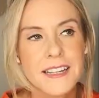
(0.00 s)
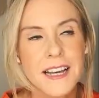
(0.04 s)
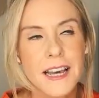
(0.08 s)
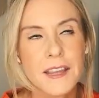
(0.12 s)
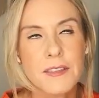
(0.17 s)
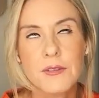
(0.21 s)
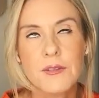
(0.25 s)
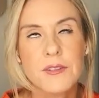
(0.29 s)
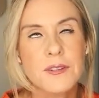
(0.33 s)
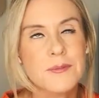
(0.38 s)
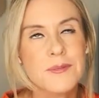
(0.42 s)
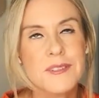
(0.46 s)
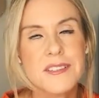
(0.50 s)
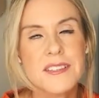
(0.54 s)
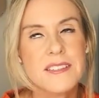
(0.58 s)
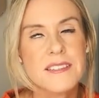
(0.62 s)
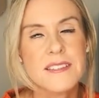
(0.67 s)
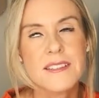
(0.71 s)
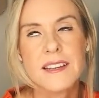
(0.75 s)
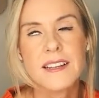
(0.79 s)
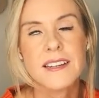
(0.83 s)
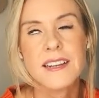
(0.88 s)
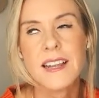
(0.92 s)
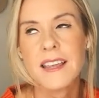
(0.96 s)
I thought it
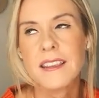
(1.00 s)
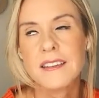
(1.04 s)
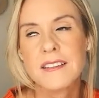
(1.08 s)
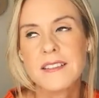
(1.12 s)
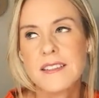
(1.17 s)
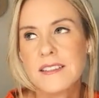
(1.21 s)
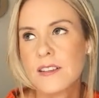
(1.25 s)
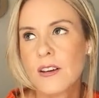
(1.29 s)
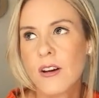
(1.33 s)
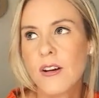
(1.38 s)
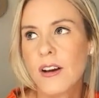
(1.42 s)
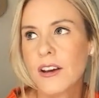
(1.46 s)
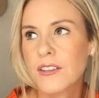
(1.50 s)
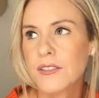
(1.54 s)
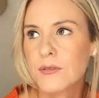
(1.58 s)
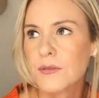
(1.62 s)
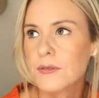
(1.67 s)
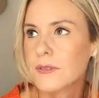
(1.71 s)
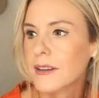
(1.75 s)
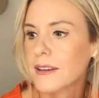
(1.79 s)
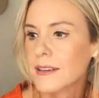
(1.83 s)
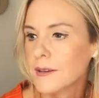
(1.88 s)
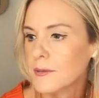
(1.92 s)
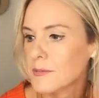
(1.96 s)
was another song. I
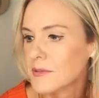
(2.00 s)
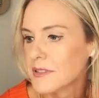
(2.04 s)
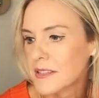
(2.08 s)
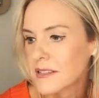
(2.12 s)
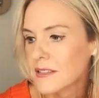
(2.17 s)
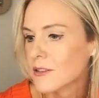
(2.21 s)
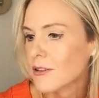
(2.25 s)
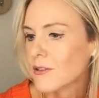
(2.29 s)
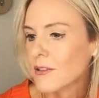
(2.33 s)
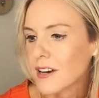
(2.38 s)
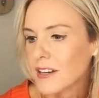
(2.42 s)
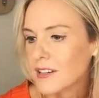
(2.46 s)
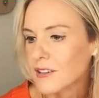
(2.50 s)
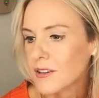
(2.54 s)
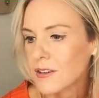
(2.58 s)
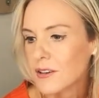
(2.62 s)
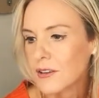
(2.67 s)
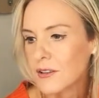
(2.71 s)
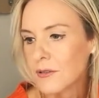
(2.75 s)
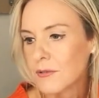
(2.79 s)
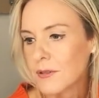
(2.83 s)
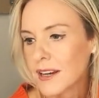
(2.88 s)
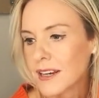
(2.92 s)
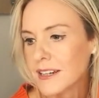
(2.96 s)
thought it was a song I'd
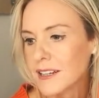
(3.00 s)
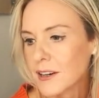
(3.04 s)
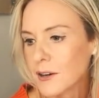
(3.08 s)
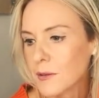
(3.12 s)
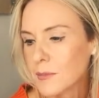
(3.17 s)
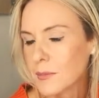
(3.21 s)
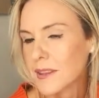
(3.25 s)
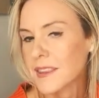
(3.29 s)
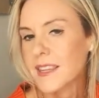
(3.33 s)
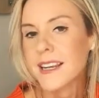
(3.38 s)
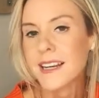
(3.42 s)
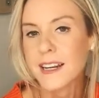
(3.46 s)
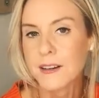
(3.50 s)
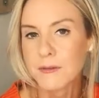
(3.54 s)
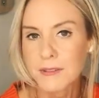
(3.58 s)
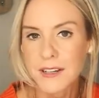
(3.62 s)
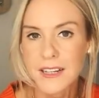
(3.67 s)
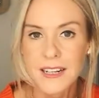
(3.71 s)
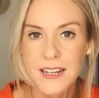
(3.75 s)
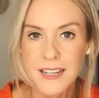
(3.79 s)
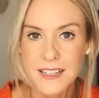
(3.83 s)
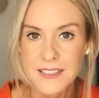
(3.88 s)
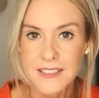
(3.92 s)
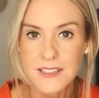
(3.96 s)
heard on the radio, but then I
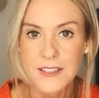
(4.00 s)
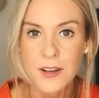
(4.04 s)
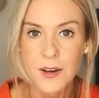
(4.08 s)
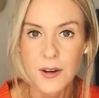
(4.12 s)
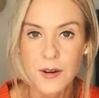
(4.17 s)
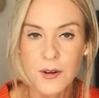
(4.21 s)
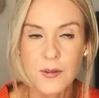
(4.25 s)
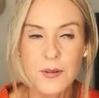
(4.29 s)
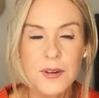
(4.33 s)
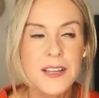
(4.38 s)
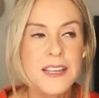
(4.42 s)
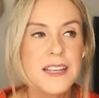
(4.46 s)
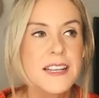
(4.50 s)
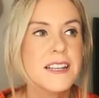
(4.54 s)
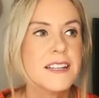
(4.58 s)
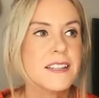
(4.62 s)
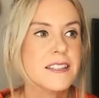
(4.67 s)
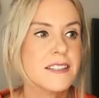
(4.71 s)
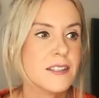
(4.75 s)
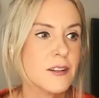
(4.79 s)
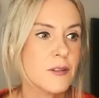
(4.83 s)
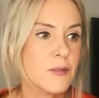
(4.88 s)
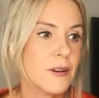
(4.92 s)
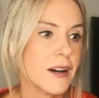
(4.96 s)
realized no.
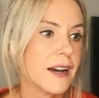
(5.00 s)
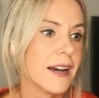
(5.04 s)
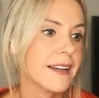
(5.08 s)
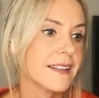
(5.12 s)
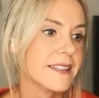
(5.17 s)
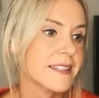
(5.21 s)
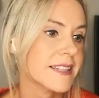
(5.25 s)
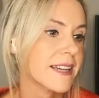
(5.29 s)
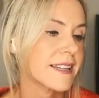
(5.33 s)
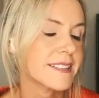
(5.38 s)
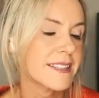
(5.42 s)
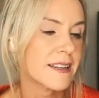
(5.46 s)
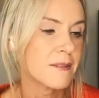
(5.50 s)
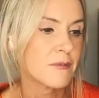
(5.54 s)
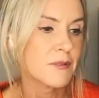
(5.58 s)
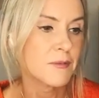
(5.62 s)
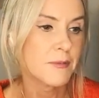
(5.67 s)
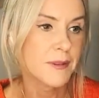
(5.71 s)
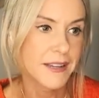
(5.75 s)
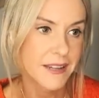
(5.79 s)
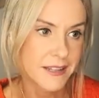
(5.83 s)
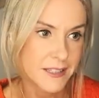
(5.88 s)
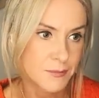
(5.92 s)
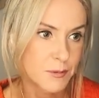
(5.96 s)
So I sat down
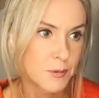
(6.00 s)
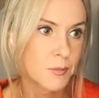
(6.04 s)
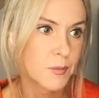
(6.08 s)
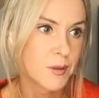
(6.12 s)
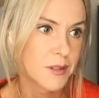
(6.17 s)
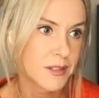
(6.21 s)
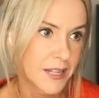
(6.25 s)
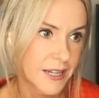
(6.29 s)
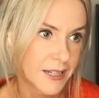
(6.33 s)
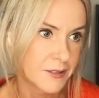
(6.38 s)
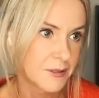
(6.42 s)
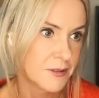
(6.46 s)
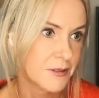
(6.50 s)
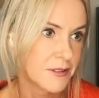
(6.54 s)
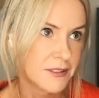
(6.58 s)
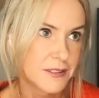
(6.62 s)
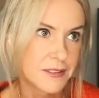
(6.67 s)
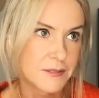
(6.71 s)
with my husband one night, who